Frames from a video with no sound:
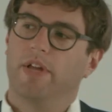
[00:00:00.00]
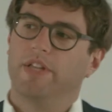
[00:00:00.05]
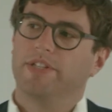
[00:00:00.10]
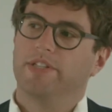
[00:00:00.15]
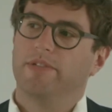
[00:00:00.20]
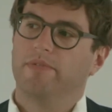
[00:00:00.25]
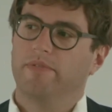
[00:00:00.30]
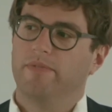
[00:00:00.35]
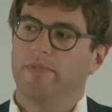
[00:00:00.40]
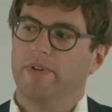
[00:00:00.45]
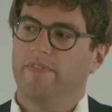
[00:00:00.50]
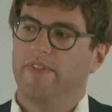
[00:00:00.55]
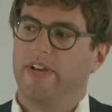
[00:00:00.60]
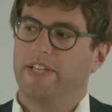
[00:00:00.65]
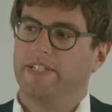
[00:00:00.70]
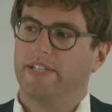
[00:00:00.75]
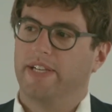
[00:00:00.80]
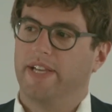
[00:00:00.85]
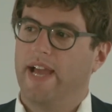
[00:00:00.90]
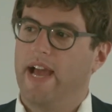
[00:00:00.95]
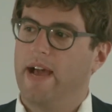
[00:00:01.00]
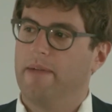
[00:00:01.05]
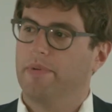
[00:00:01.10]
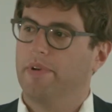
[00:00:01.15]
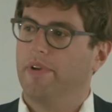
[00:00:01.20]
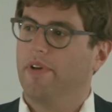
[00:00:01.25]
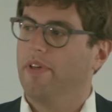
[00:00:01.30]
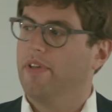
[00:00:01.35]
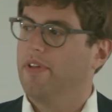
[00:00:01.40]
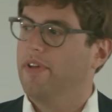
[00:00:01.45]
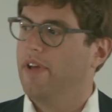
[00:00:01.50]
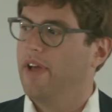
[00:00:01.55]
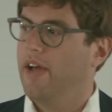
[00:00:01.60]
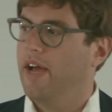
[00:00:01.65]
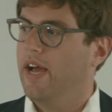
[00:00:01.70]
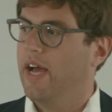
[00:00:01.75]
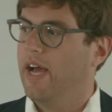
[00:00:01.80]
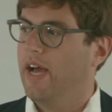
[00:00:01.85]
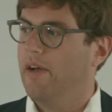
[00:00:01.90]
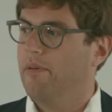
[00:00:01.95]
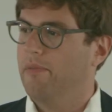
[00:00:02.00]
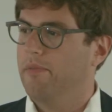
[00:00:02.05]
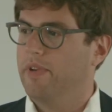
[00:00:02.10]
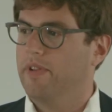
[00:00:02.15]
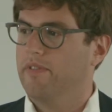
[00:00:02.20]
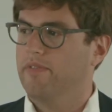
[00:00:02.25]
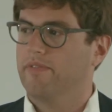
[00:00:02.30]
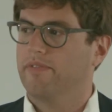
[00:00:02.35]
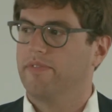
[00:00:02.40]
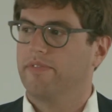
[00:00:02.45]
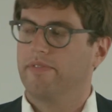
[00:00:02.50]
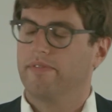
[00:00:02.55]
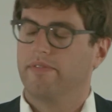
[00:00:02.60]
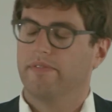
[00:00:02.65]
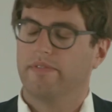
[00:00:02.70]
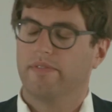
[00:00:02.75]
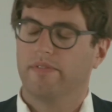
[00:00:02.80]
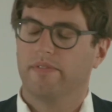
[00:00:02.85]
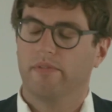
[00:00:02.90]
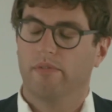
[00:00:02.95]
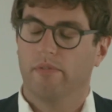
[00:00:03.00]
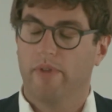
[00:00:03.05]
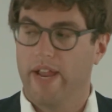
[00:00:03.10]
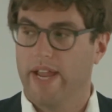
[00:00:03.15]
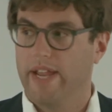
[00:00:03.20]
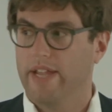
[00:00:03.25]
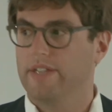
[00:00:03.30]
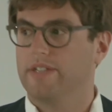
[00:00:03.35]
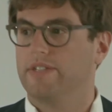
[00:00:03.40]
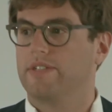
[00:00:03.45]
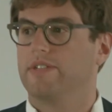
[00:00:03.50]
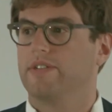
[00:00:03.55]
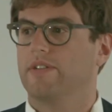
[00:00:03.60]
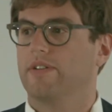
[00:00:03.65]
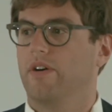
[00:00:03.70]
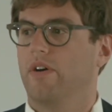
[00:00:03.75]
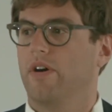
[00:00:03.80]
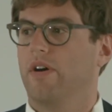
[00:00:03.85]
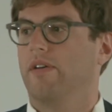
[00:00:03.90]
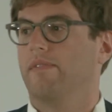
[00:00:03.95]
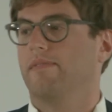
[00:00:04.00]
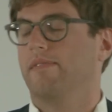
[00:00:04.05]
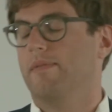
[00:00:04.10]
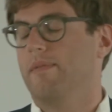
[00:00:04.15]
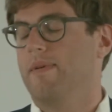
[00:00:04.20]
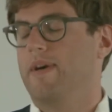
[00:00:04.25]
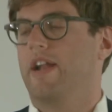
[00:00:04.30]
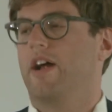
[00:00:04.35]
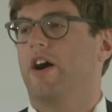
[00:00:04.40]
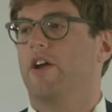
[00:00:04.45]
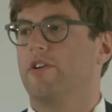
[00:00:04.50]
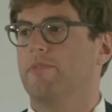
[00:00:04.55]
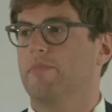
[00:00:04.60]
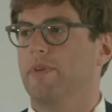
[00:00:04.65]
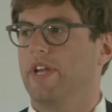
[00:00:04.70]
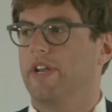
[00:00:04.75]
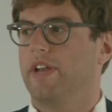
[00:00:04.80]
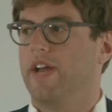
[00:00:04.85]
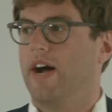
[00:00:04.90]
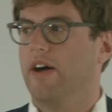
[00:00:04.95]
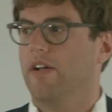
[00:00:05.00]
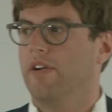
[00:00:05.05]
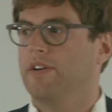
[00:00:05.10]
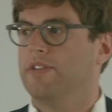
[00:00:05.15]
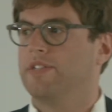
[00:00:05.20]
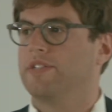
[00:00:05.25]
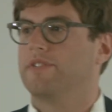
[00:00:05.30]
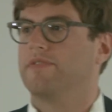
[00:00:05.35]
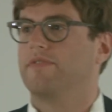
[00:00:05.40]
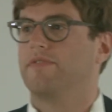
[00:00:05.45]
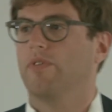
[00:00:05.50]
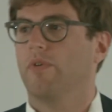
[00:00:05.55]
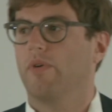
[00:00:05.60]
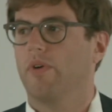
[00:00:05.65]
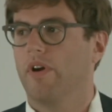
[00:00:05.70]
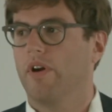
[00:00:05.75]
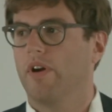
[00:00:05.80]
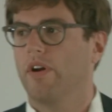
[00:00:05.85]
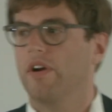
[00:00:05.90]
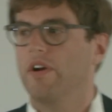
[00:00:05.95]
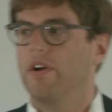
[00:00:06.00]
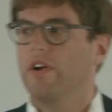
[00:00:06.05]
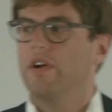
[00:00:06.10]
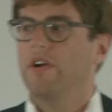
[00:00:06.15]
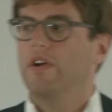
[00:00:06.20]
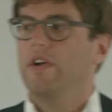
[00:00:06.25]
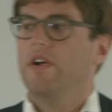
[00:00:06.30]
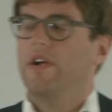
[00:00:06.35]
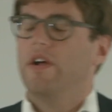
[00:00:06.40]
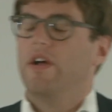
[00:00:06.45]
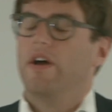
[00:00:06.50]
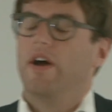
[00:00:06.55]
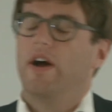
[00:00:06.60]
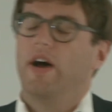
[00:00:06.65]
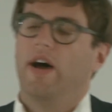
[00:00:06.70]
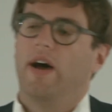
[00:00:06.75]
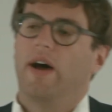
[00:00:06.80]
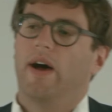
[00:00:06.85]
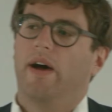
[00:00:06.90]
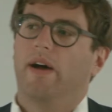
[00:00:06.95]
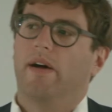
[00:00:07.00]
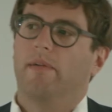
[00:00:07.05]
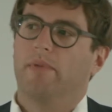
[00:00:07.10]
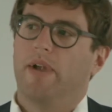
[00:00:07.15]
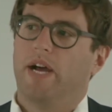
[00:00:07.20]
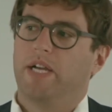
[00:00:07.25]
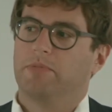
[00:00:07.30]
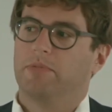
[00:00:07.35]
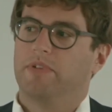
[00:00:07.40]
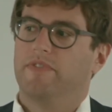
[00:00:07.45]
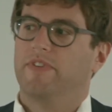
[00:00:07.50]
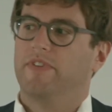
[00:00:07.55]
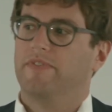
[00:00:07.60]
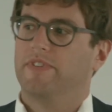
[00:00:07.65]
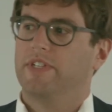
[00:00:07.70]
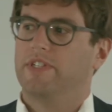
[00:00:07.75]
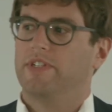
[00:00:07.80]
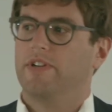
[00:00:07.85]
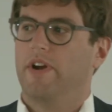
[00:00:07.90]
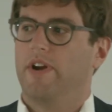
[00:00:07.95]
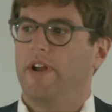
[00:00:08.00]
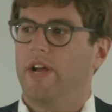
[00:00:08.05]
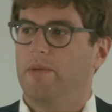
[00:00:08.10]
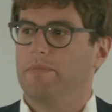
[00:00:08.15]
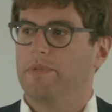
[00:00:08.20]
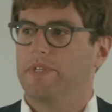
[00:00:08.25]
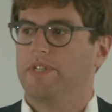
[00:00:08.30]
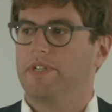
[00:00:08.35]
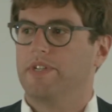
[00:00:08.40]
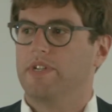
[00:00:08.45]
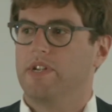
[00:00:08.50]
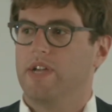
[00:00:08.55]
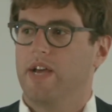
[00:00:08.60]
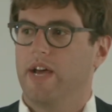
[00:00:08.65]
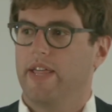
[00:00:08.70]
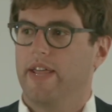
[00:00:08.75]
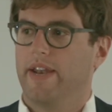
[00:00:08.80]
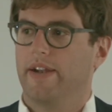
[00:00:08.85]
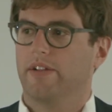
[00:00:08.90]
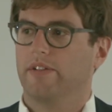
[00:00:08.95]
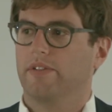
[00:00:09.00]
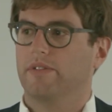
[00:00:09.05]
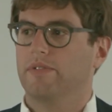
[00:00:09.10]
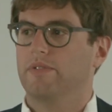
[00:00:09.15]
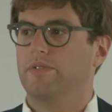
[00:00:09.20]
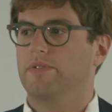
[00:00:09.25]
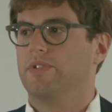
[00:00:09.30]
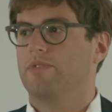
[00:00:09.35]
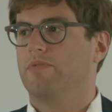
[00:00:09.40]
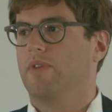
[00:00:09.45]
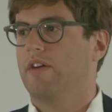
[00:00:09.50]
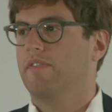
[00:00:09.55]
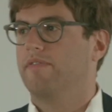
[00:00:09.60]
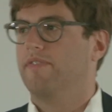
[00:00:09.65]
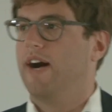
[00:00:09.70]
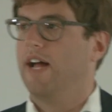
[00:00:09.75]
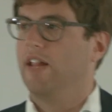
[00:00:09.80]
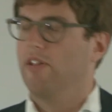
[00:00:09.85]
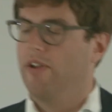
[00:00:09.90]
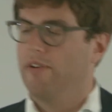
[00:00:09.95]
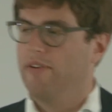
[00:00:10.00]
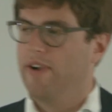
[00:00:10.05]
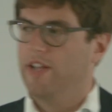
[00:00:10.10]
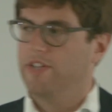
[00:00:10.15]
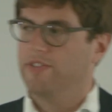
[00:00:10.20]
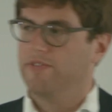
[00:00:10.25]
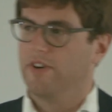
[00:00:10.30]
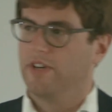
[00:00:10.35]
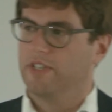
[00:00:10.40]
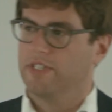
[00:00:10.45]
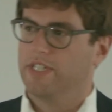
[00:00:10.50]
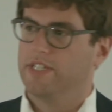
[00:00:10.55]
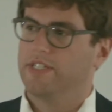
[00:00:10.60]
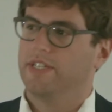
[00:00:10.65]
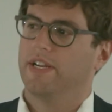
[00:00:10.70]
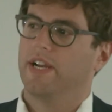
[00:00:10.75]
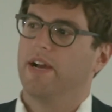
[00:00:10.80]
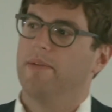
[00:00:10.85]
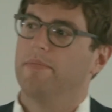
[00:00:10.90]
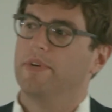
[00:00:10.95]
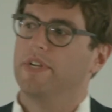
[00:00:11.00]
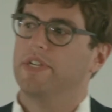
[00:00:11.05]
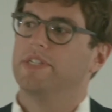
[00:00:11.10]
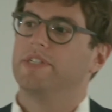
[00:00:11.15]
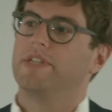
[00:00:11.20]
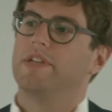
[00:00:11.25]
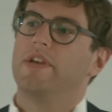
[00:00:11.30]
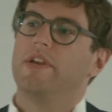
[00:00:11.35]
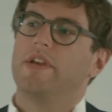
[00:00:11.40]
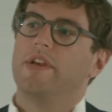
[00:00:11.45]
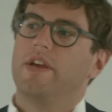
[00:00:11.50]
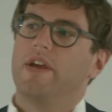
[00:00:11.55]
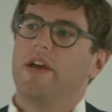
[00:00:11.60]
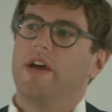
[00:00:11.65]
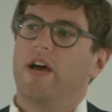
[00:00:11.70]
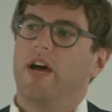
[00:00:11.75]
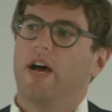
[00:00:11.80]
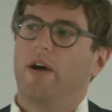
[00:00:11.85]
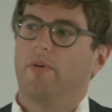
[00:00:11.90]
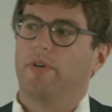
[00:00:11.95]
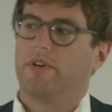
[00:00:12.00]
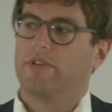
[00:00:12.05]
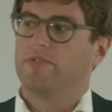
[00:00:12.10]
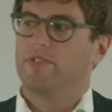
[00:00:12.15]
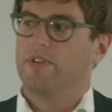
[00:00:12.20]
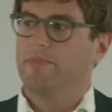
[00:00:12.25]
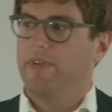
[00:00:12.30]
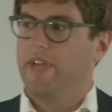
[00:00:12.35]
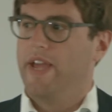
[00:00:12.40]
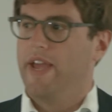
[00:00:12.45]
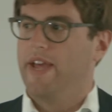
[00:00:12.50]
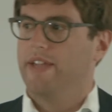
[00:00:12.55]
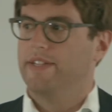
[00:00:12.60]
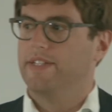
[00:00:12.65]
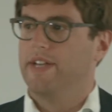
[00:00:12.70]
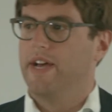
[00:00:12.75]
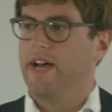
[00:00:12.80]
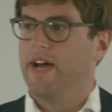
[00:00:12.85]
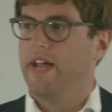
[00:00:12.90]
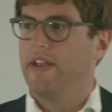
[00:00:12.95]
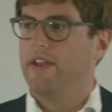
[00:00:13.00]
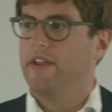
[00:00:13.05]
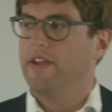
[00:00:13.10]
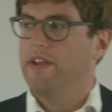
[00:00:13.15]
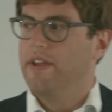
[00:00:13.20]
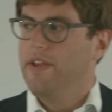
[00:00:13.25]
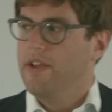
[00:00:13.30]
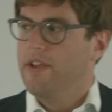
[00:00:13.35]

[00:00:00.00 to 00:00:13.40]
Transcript: months that we've been investing capital, we've raised about $100 million for approximately 50 startups. That includes 12 follow-on rounds for our existing companies. We're extremely hands-on.